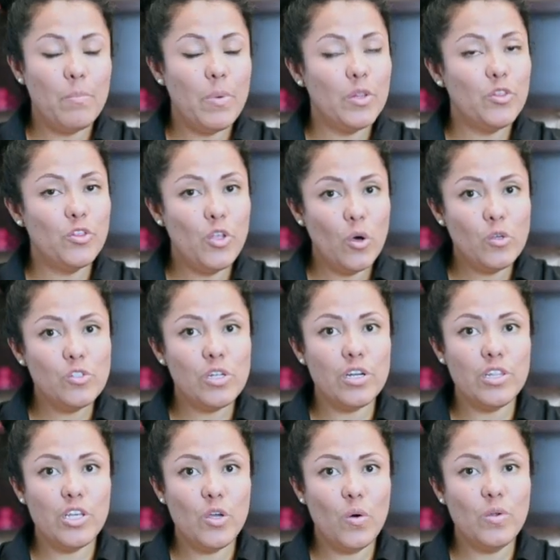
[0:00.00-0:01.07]
But those
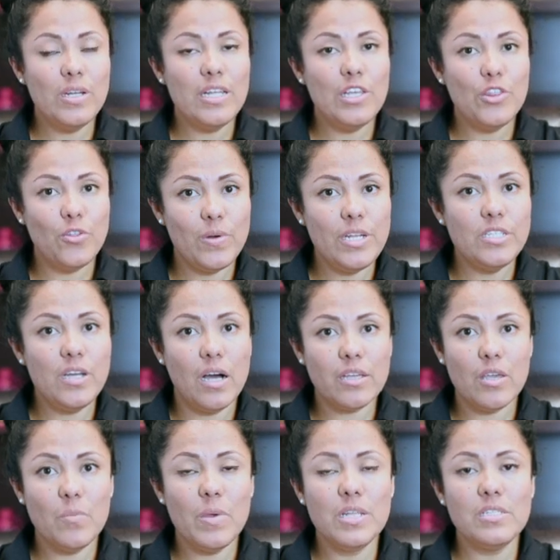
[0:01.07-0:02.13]
are the only 3
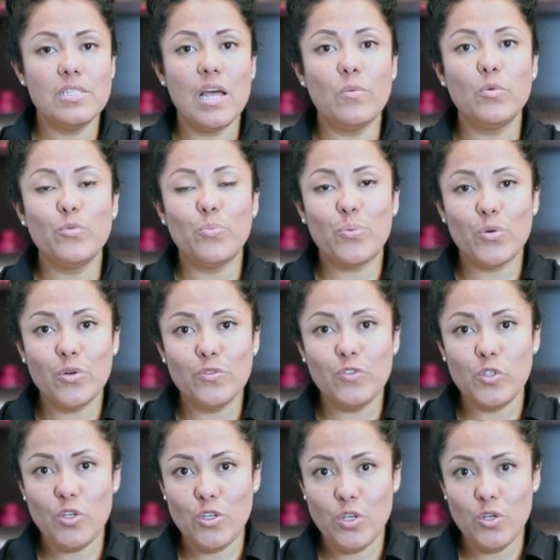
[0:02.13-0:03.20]
documents that would prove
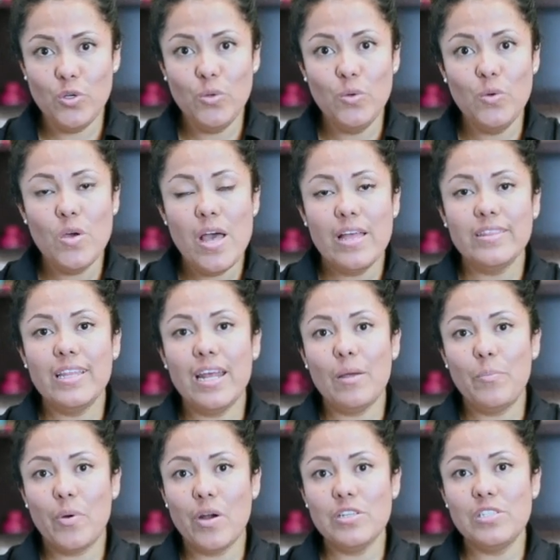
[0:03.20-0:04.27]
to you that
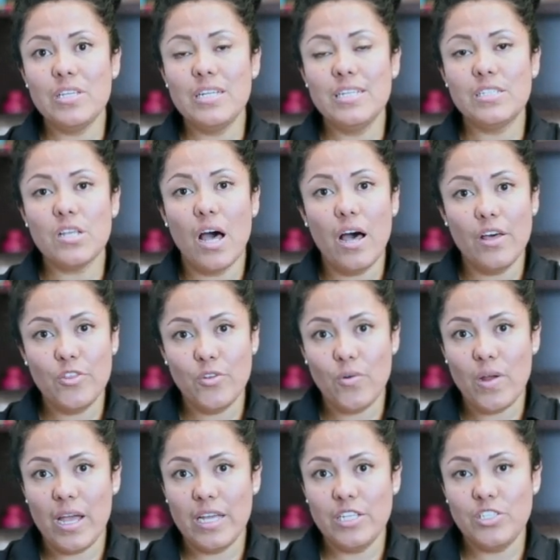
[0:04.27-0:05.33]
a person is
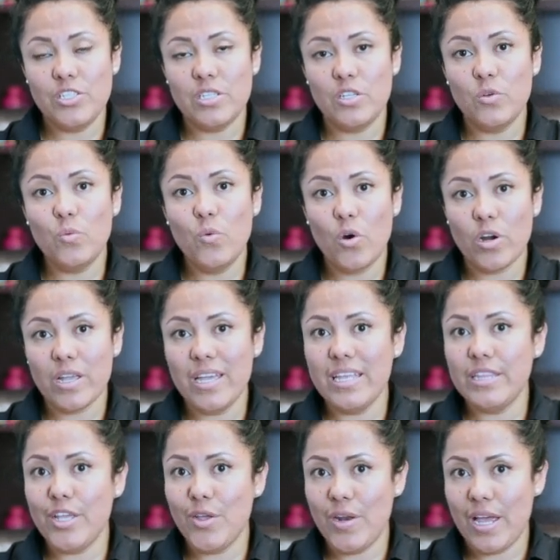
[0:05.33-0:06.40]
authorized to work
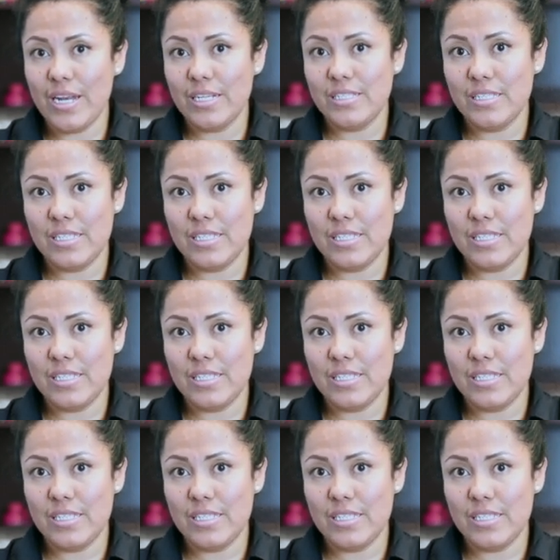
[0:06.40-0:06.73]
in the United